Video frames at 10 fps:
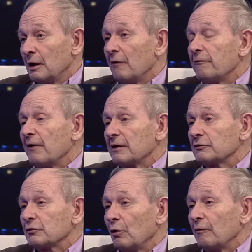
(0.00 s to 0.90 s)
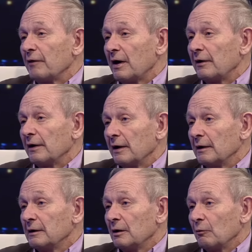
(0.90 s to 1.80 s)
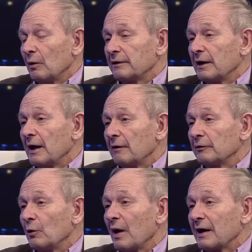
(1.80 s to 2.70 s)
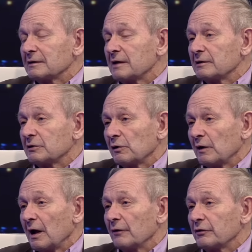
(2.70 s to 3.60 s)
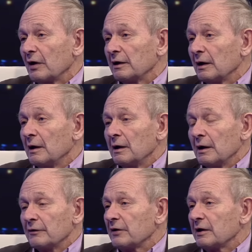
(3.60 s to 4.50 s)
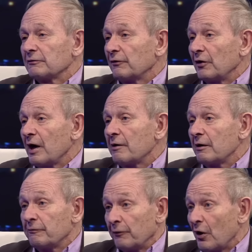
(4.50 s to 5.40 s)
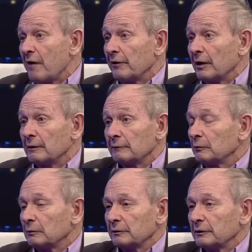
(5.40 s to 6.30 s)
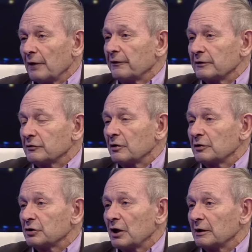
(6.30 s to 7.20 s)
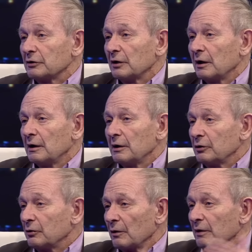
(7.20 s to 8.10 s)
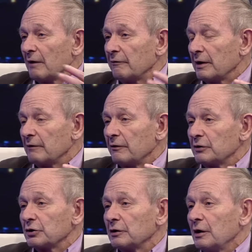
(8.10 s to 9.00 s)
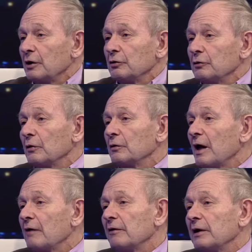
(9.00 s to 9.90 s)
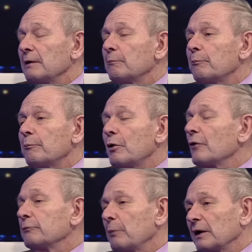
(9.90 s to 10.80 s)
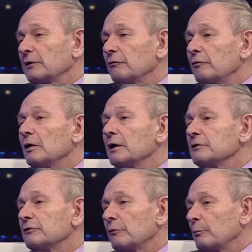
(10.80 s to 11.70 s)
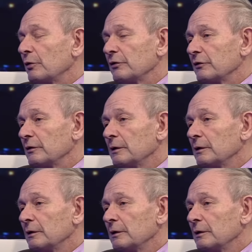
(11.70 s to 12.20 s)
a fenced-off area where they have no access to the outside and say it's forever. Nothing's going to change. You don't have any vision. You don't have any prospect of release from prison.